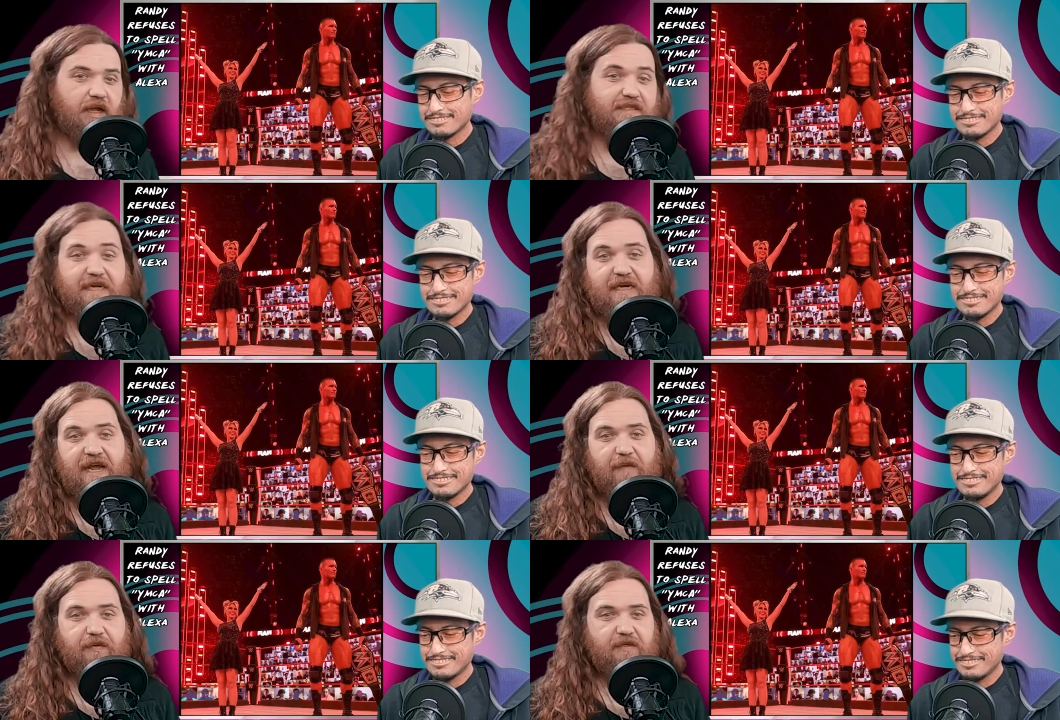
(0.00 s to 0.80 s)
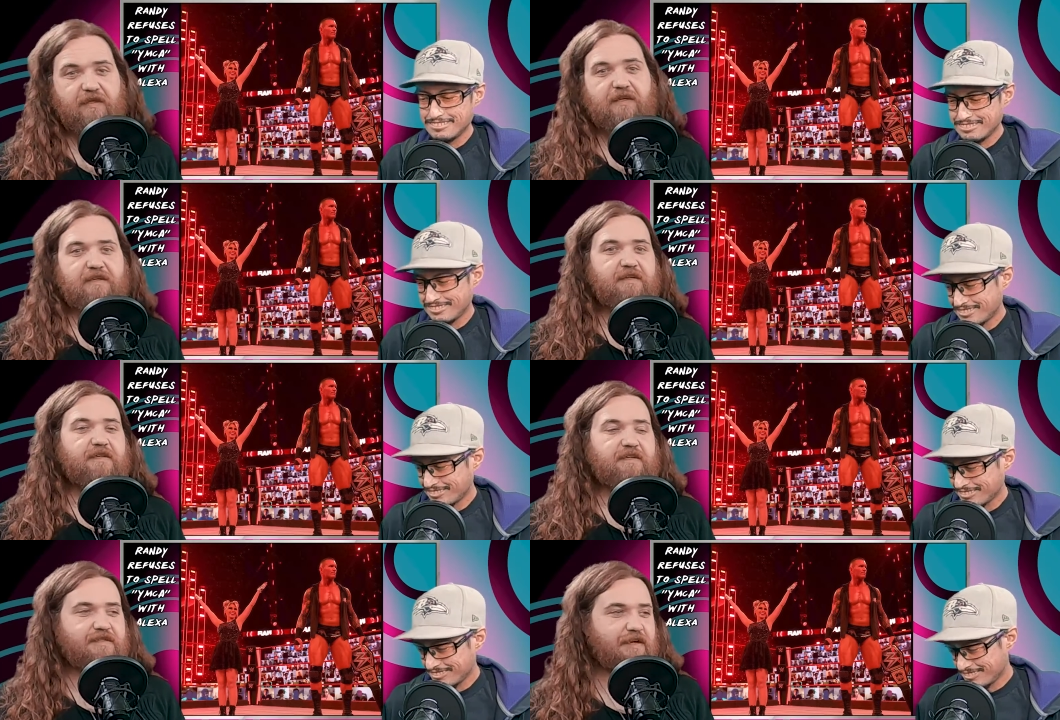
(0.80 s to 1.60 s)
Speaker 1: I'll take a nap,
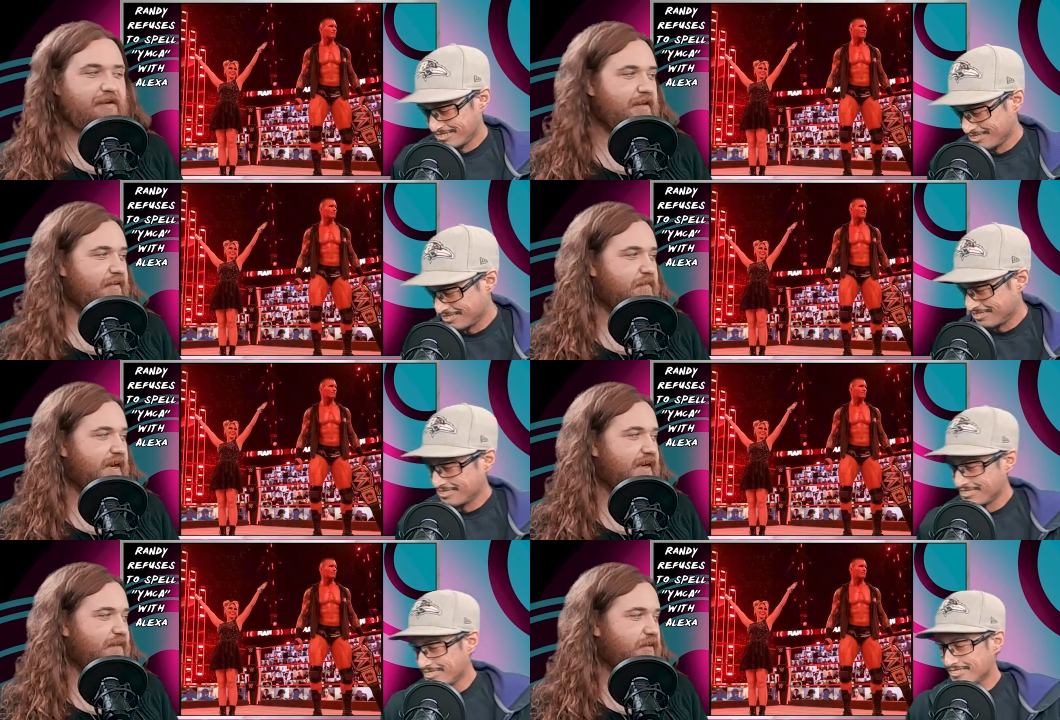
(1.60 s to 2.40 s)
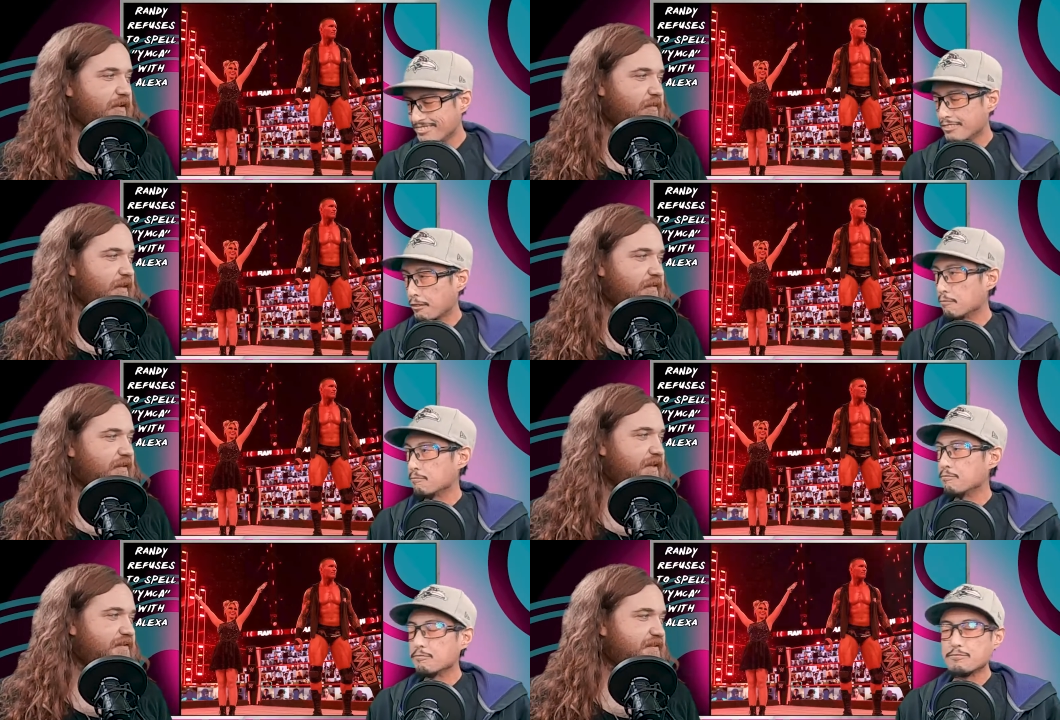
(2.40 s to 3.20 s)
sitting here near the payday bar or whatever
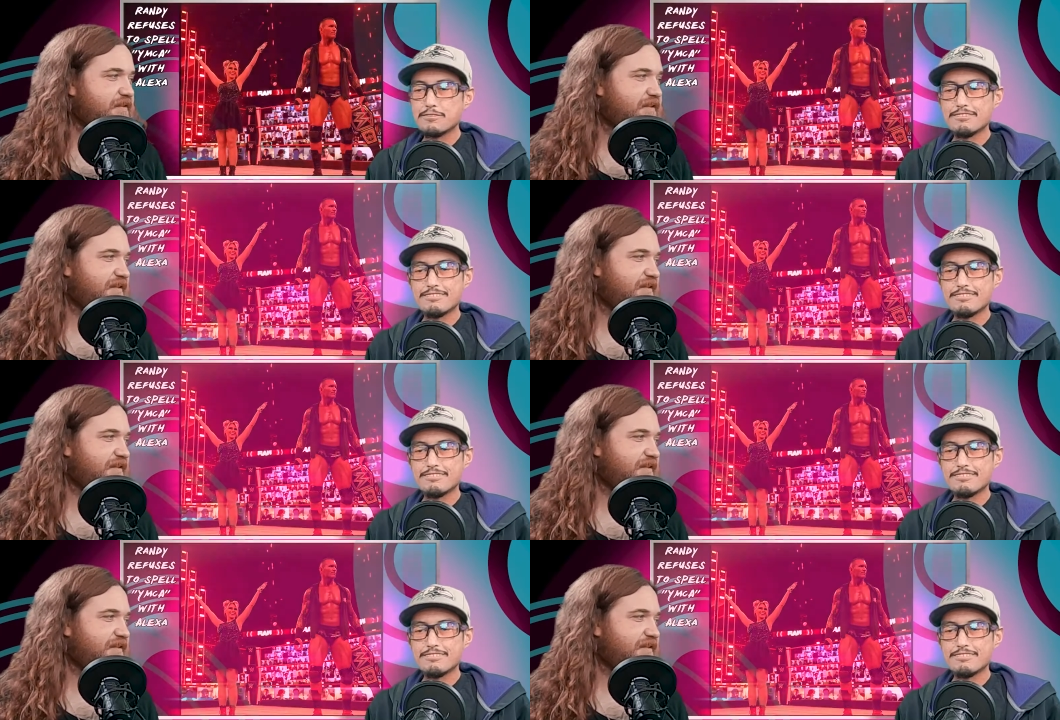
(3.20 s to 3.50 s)
he does."